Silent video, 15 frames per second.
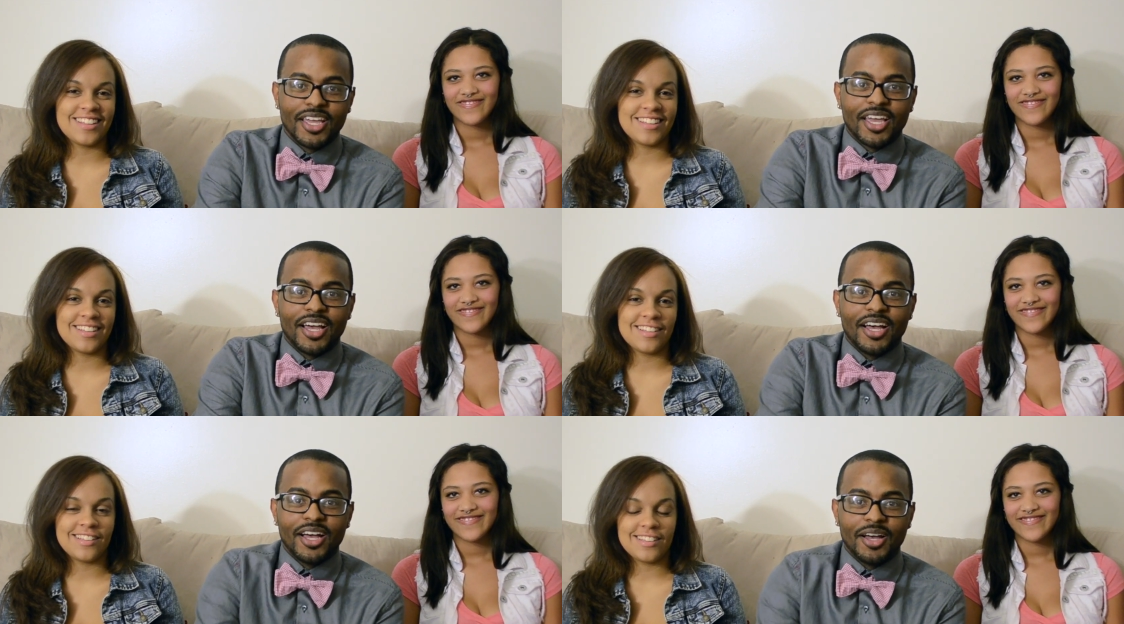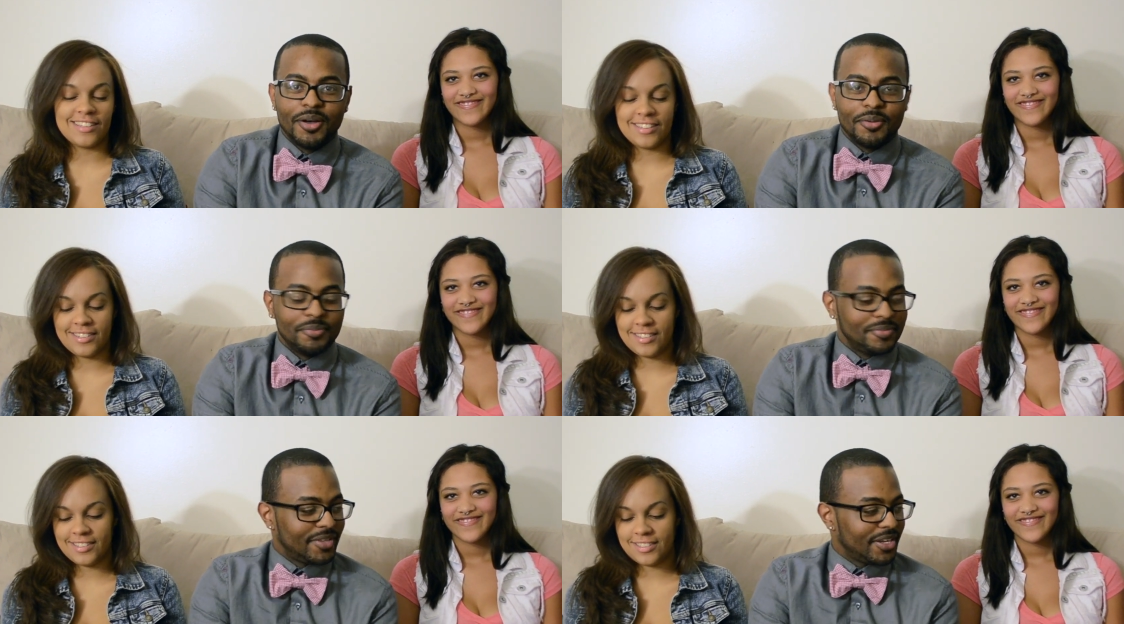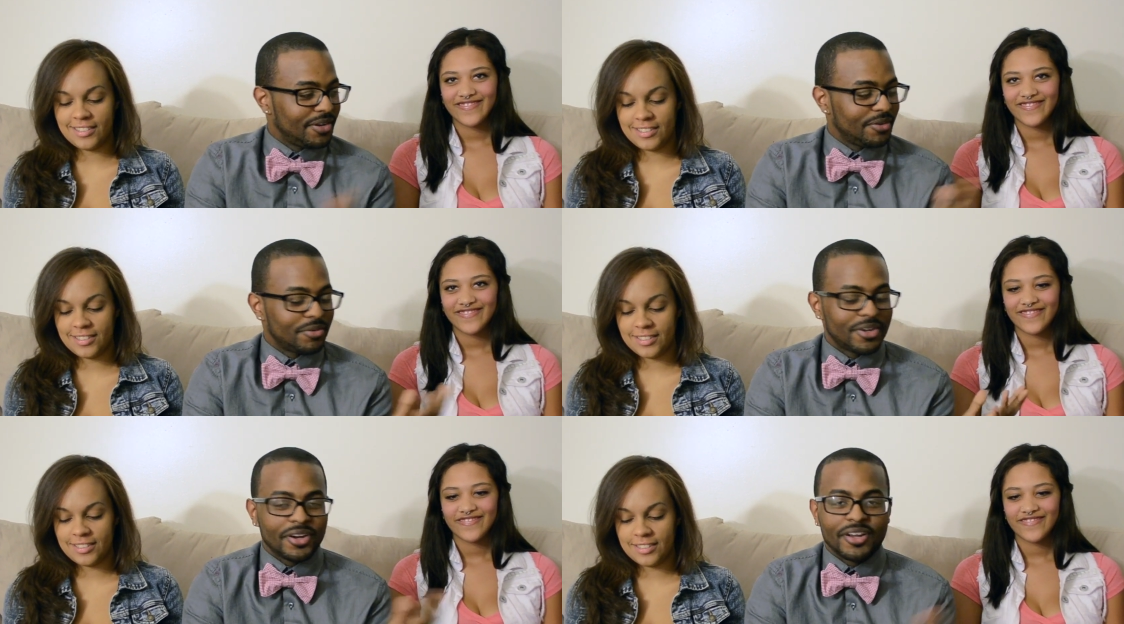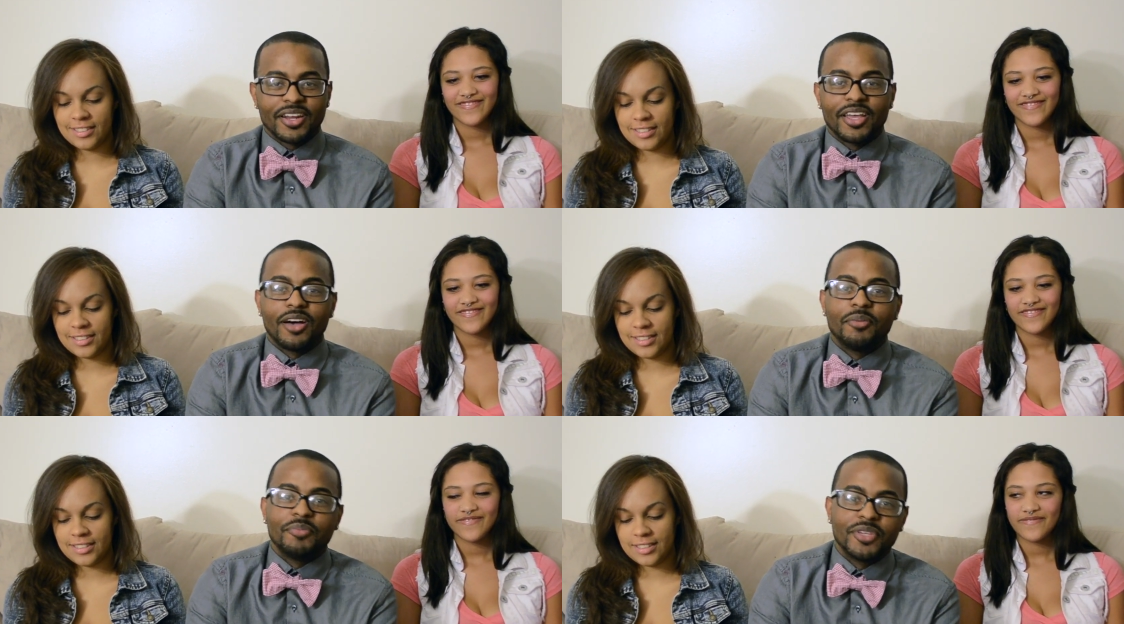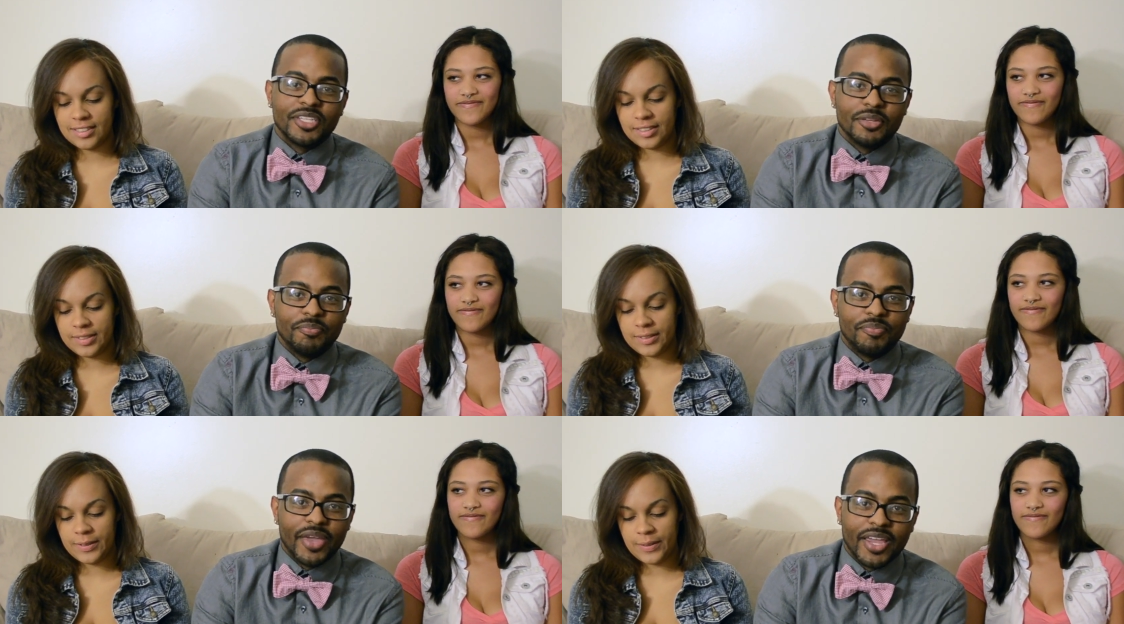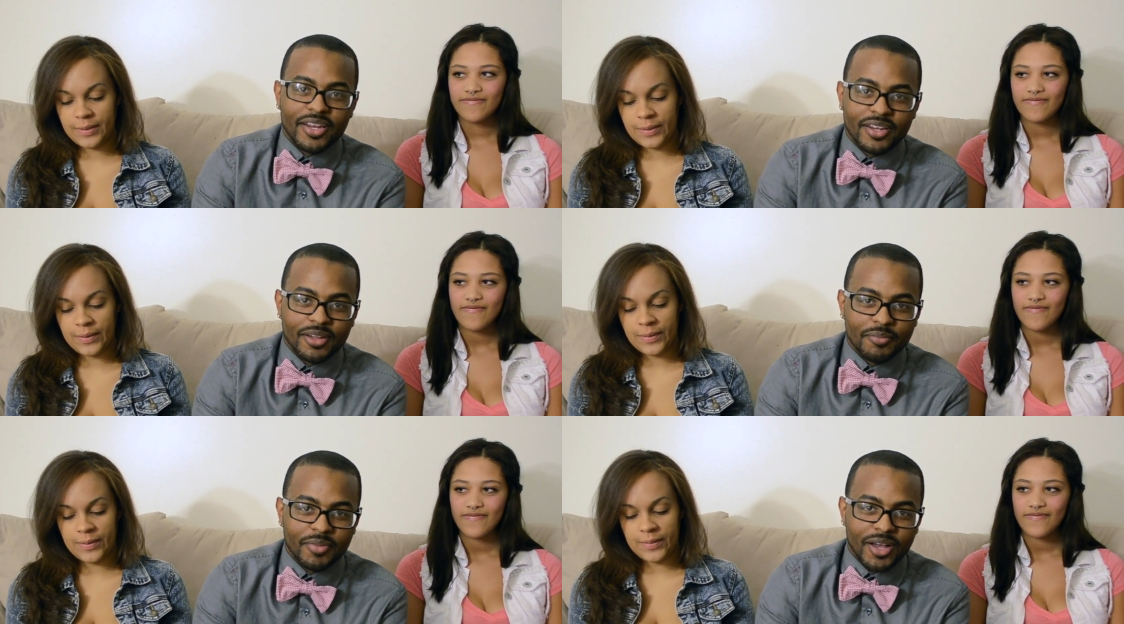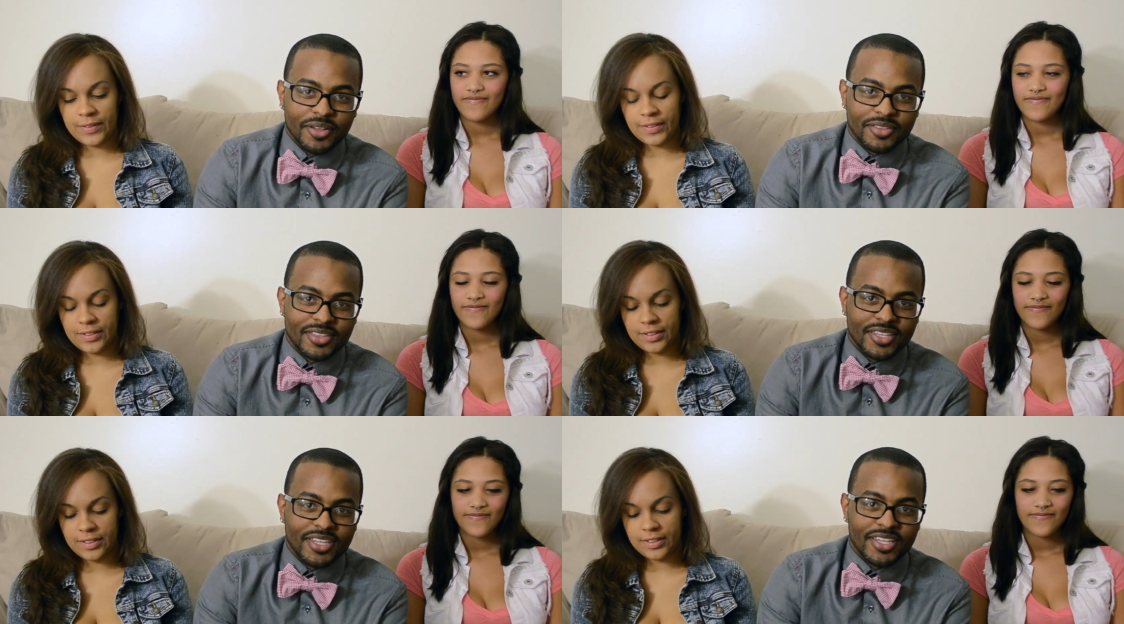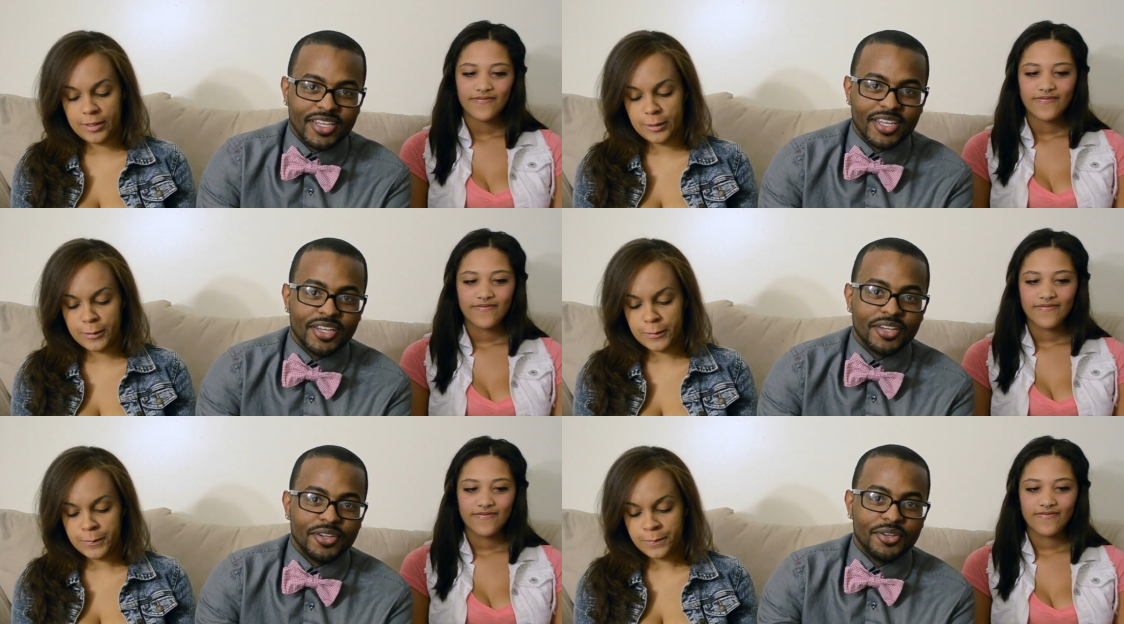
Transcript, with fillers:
Speaker 1: Uh, they they're gonna help me debate about the